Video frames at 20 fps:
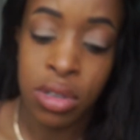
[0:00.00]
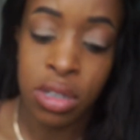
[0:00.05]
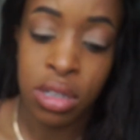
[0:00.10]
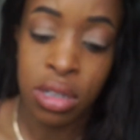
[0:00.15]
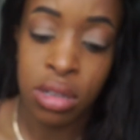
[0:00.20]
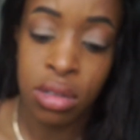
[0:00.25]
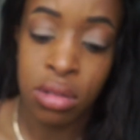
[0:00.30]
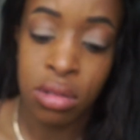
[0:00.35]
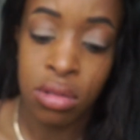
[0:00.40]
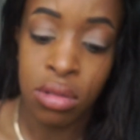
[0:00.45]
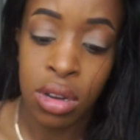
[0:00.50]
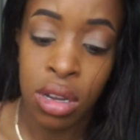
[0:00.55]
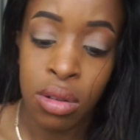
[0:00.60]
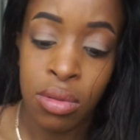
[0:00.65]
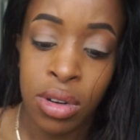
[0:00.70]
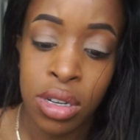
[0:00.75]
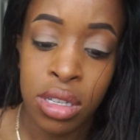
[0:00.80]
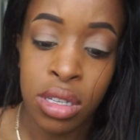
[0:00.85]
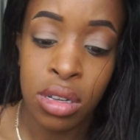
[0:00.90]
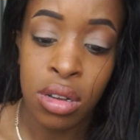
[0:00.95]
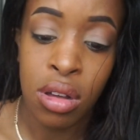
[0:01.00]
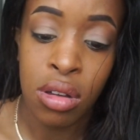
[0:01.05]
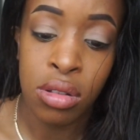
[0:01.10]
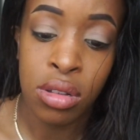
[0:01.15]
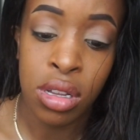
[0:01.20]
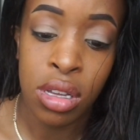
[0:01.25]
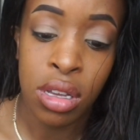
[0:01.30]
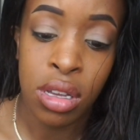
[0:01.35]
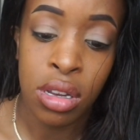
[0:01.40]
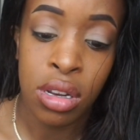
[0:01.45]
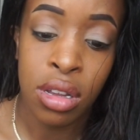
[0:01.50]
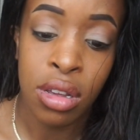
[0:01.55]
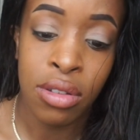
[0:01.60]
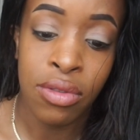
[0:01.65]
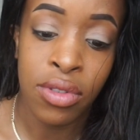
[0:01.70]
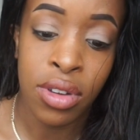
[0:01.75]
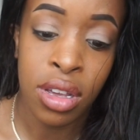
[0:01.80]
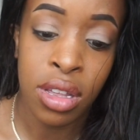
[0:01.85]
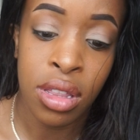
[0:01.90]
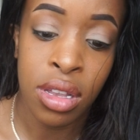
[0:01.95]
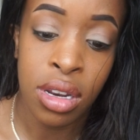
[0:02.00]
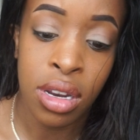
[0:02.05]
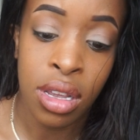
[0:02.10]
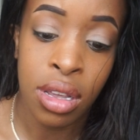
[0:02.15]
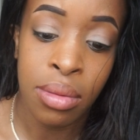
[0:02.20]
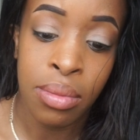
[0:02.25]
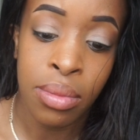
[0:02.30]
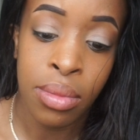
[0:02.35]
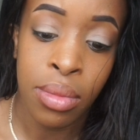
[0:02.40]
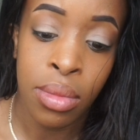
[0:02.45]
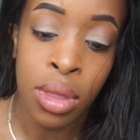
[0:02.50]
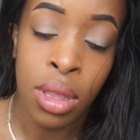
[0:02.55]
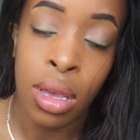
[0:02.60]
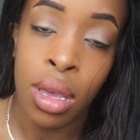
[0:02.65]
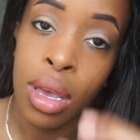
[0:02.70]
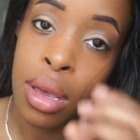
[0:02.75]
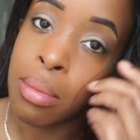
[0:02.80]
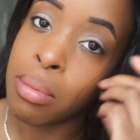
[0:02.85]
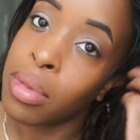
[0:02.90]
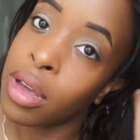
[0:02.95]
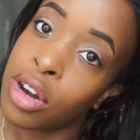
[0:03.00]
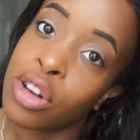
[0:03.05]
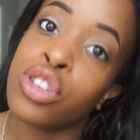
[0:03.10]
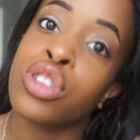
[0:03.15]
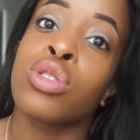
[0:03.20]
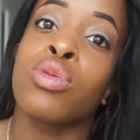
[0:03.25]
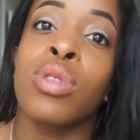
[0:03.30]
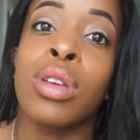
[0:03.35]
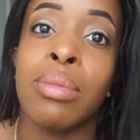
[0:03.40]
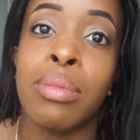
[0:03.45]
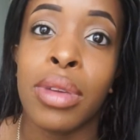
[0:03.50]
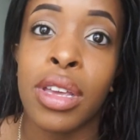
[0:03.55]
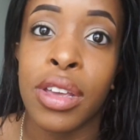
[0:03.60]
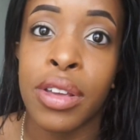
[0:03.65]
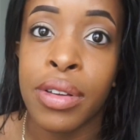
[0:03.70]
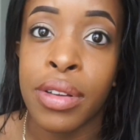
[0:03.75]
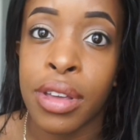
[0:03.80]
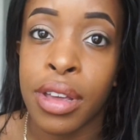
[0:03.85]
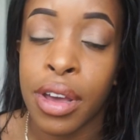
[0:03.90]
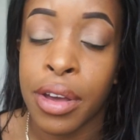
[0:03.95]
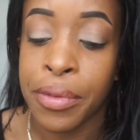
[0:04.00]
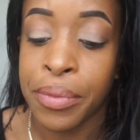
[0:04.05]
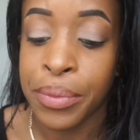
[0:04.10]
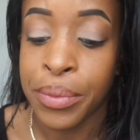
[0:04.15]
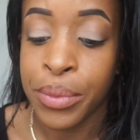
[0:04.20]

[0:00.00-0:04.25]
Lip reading: sheen gray. What is it called again? I forget the name. And bittersweet me, yeah.